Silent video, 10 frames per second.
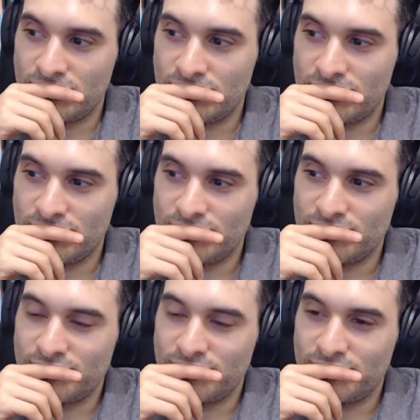
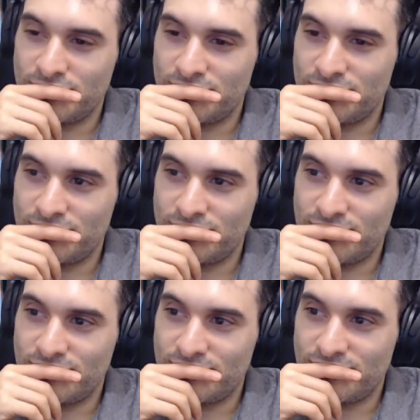
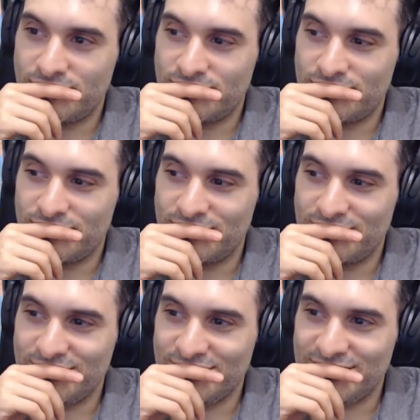
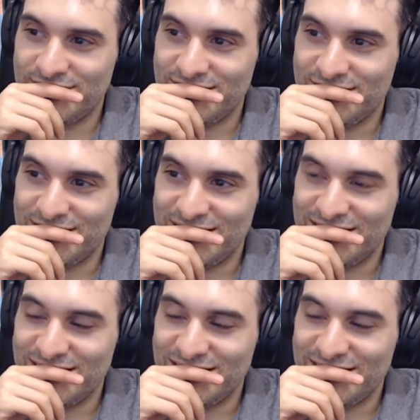This person isn't speaking.